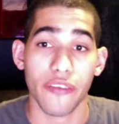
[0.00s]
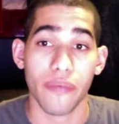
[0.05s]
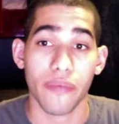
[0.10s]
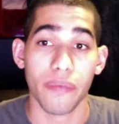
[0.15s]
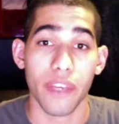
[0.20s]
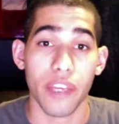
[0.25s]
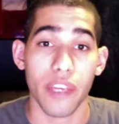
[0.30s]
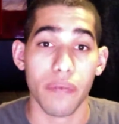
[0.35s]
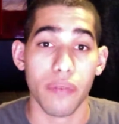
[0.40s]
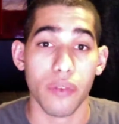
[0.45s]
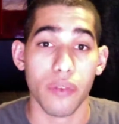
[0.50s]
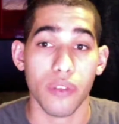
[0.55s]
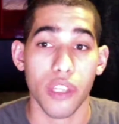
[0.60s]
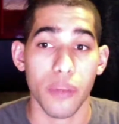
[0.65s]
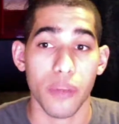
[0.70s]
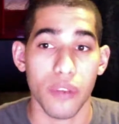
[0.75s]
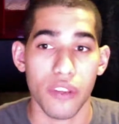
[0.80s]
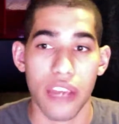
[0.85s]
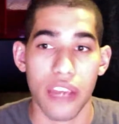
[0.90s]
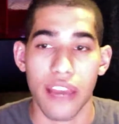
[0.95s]
people,
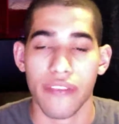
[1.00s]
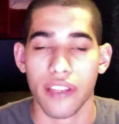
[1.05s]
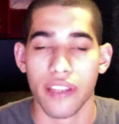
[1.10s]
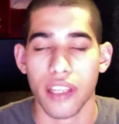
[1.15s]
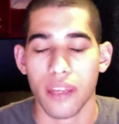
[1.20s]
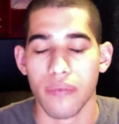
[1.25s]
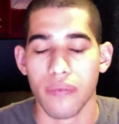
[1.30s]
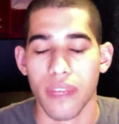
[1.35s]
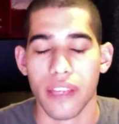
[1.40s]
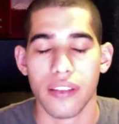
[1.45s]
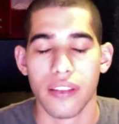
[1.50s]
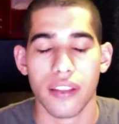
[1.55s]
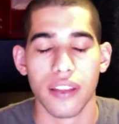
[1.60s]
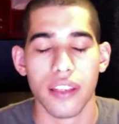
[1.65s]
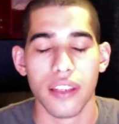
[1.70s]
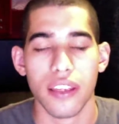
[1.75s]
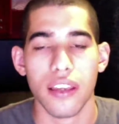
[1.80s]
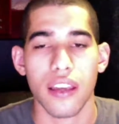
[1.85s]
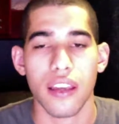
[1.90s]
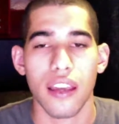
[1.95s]
human trafficking
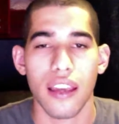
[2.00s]
basically.